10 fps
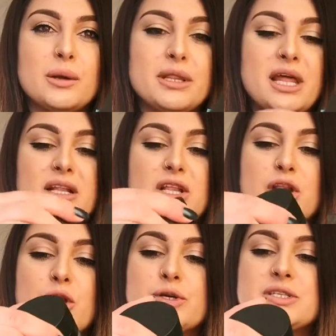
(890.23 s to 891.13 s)
but that
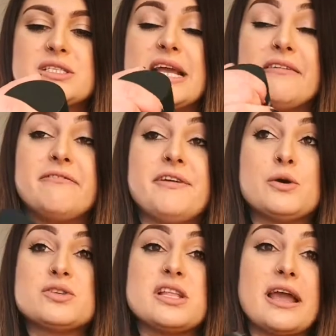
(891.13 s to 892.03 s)
looks and
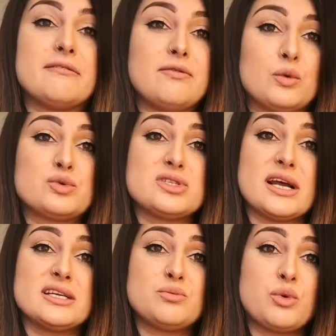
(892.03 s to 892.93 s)
feels like
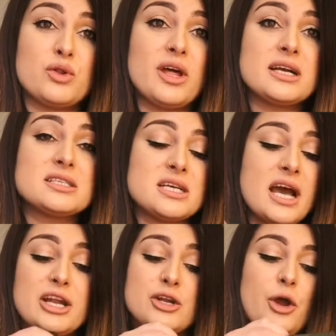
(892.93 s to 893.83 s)
full-size product
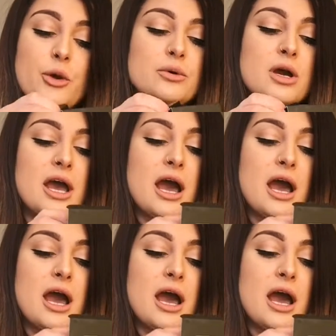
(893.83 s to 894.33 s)
I don't know